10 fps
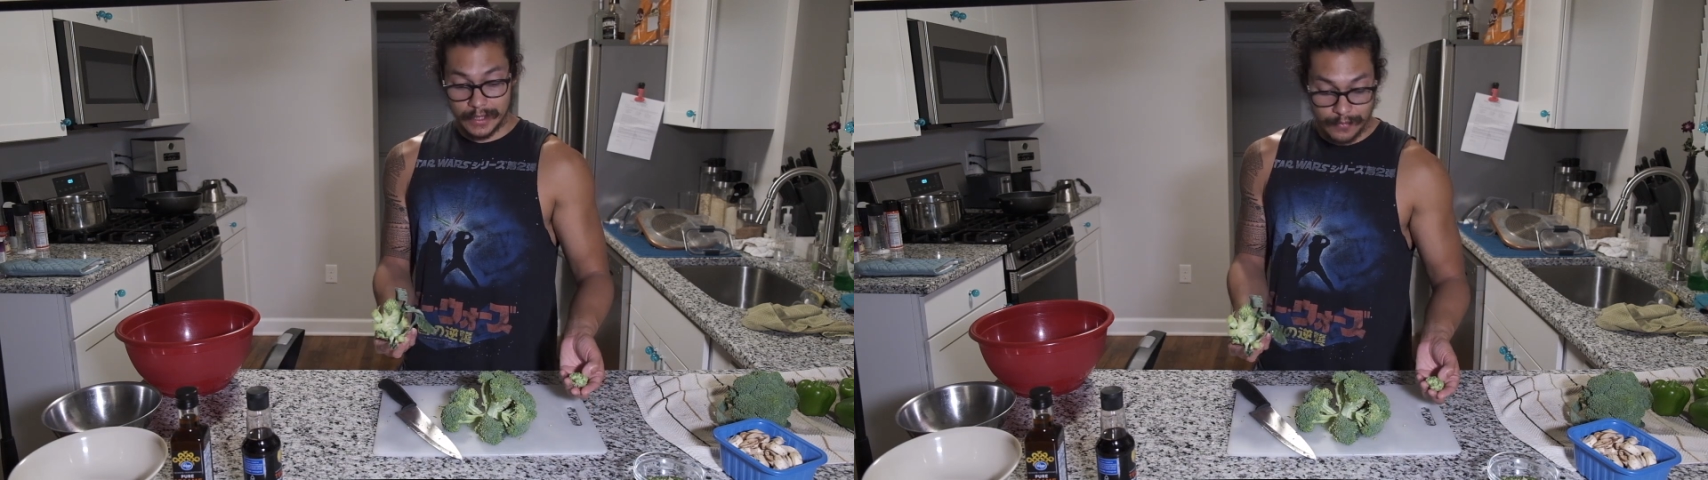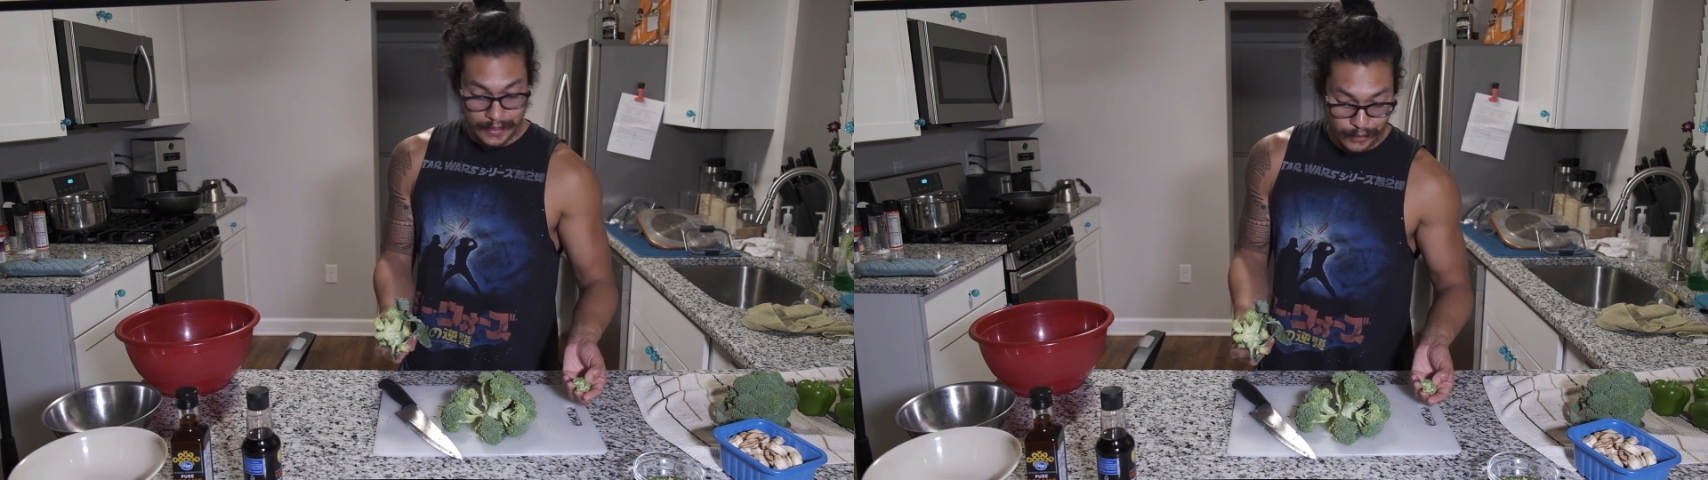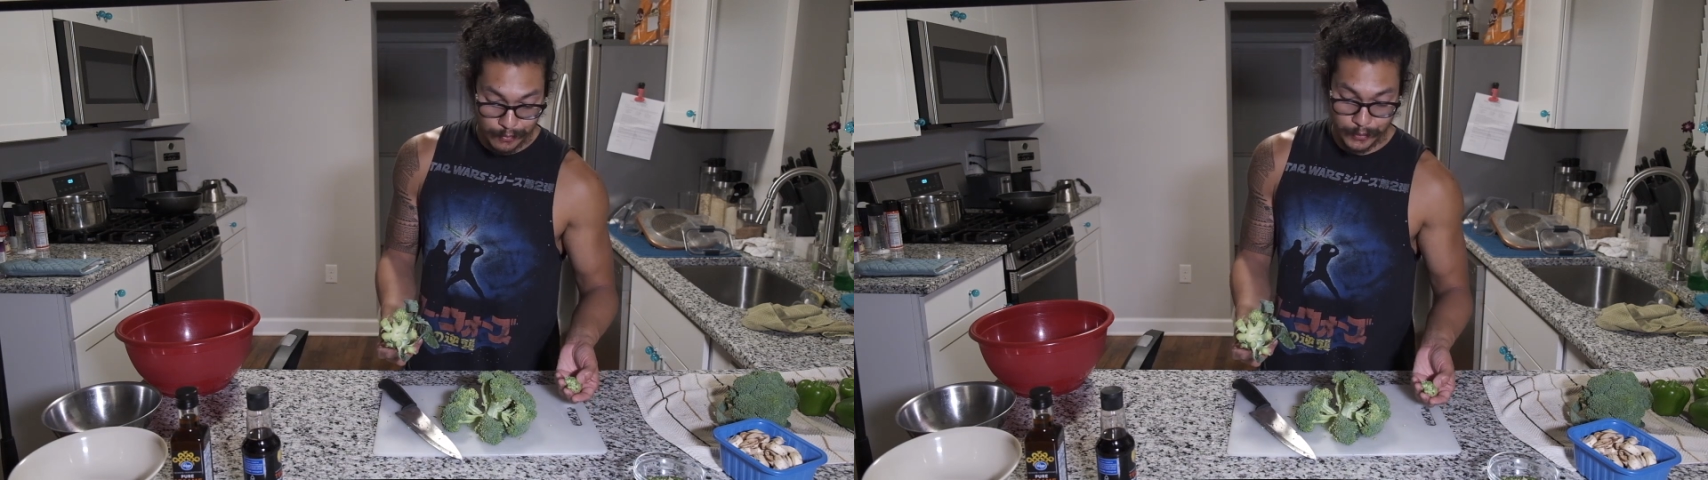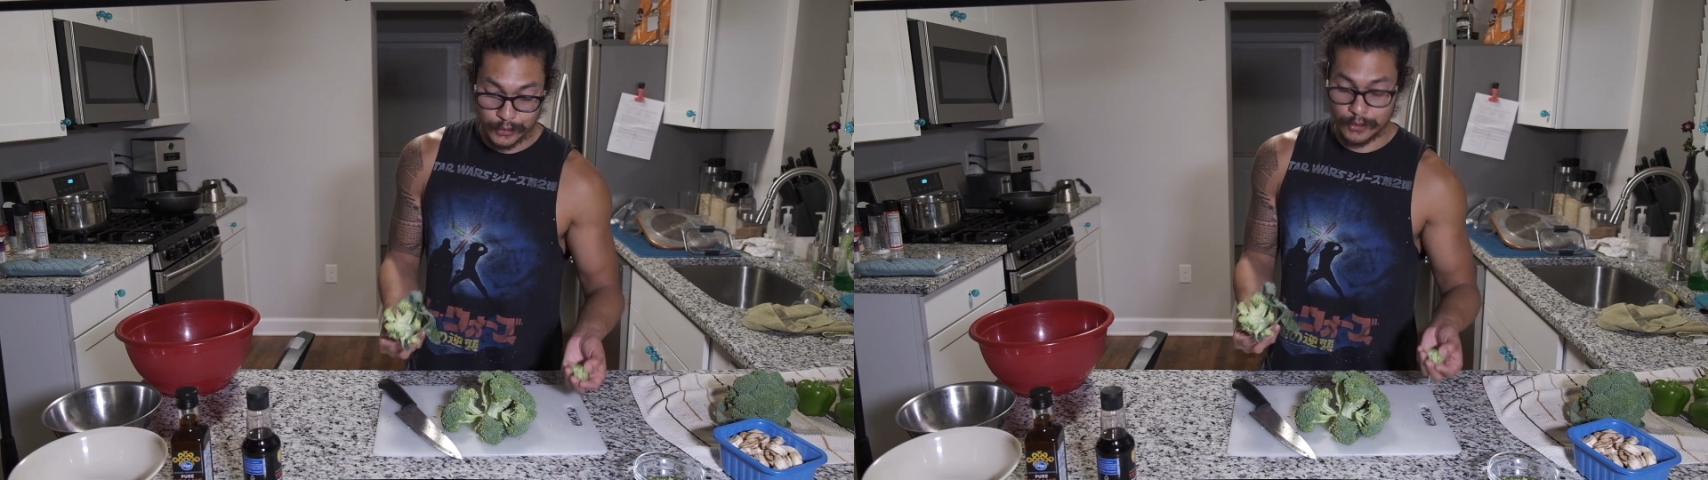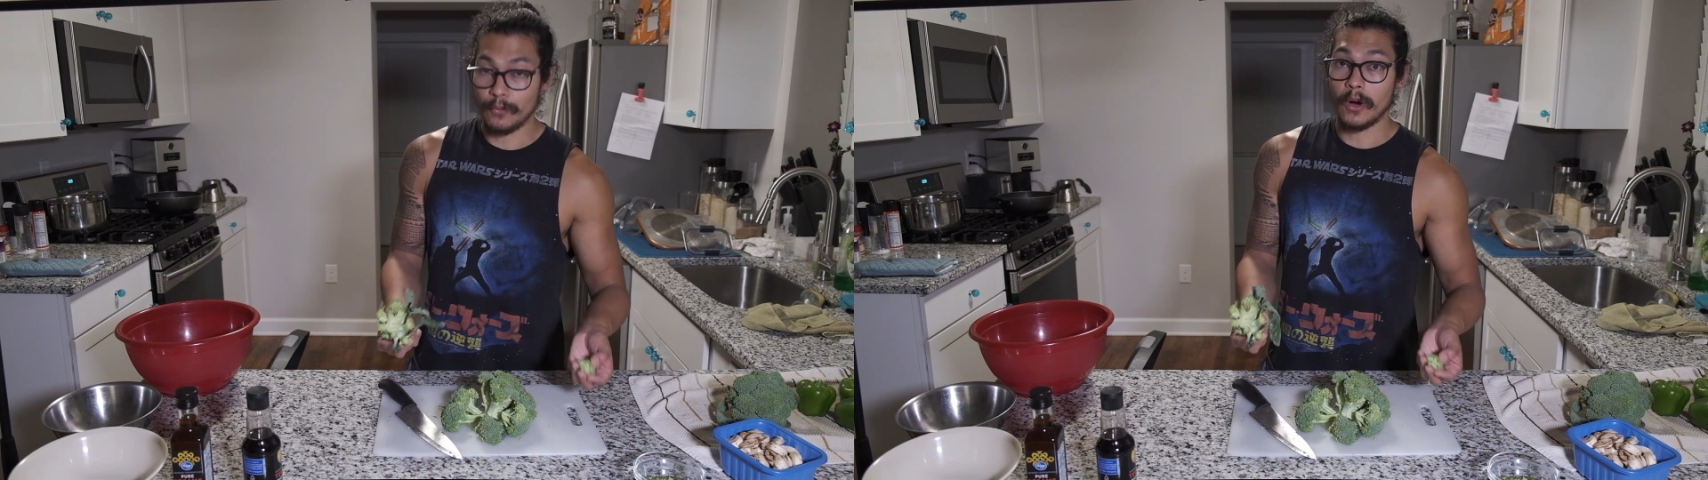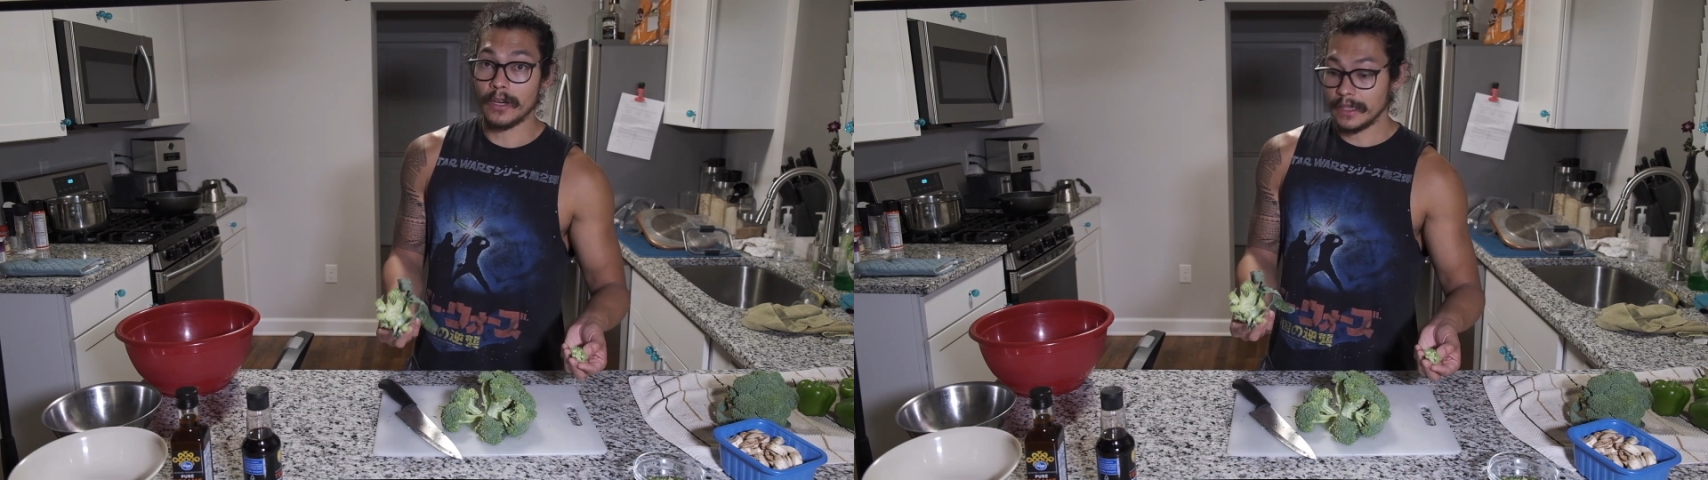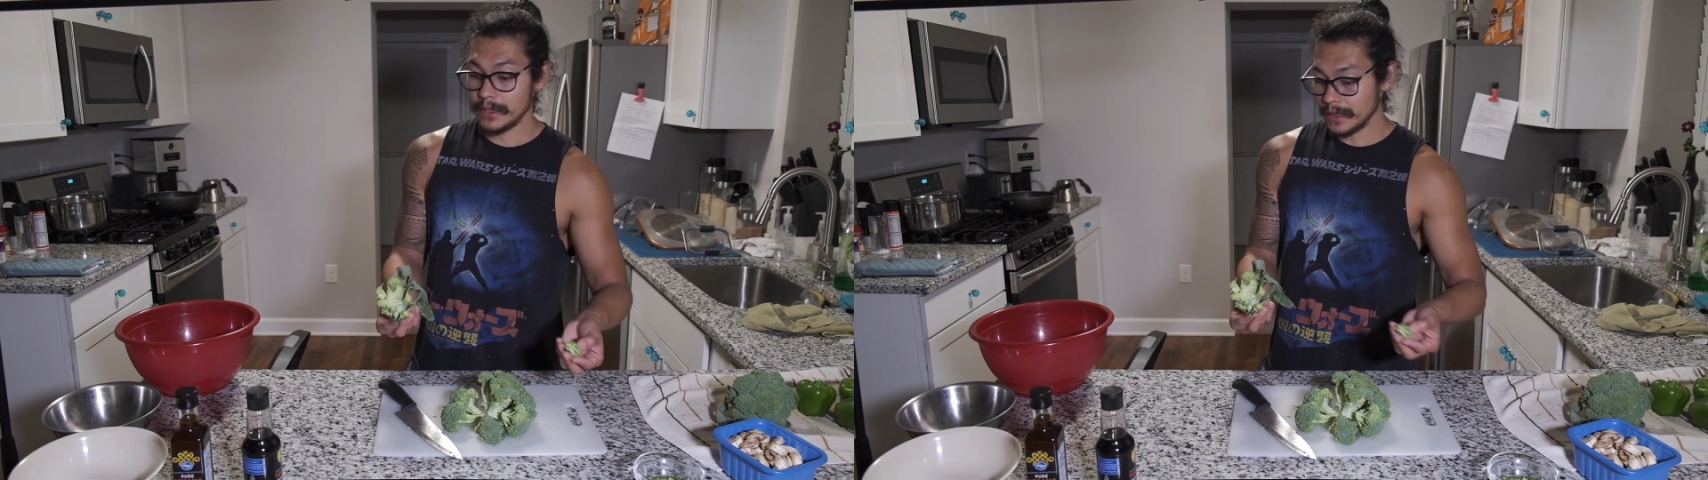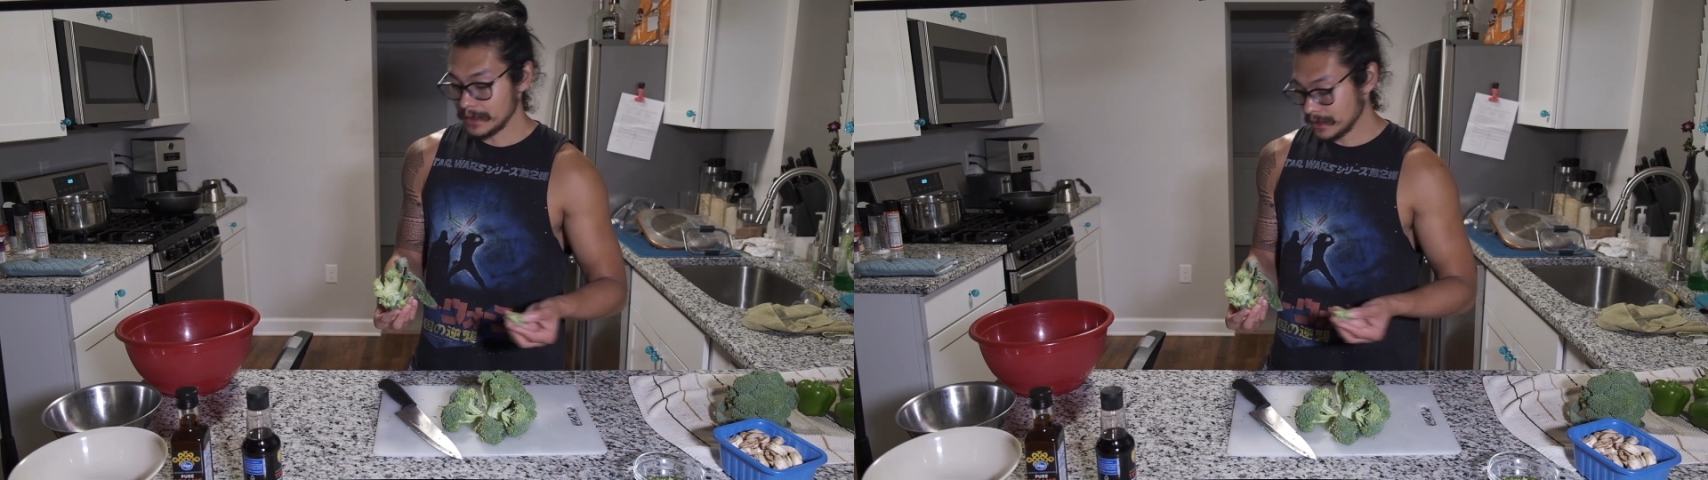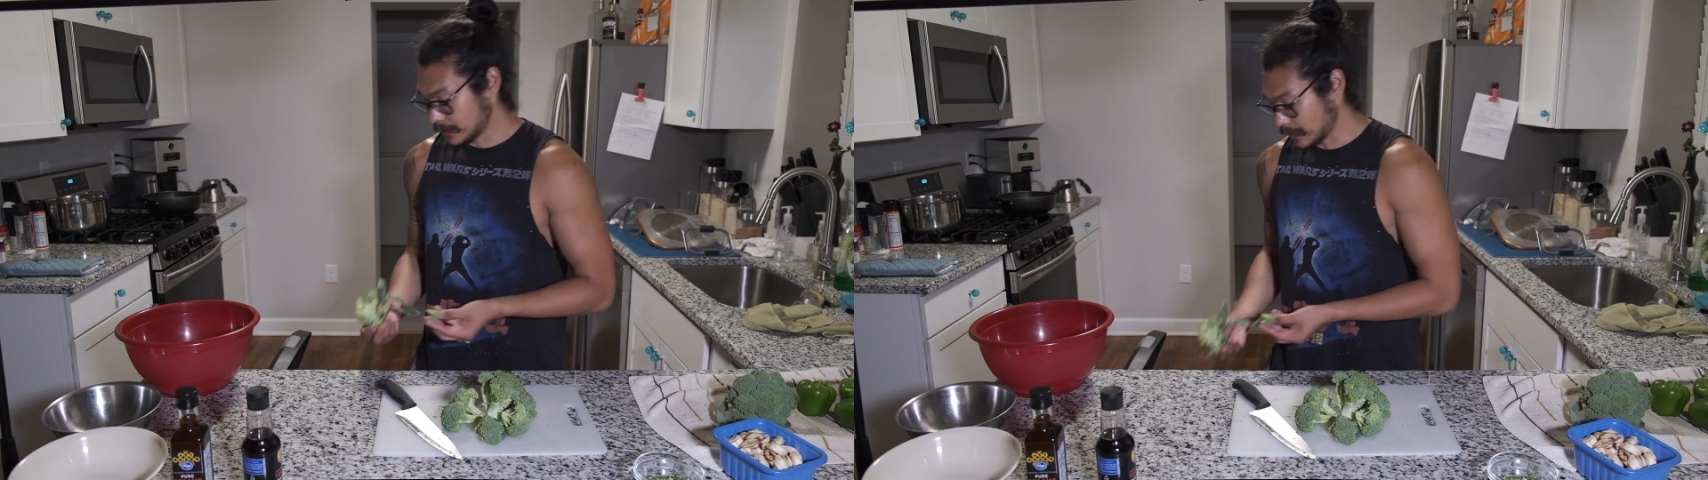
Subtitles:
vegetables you want in this.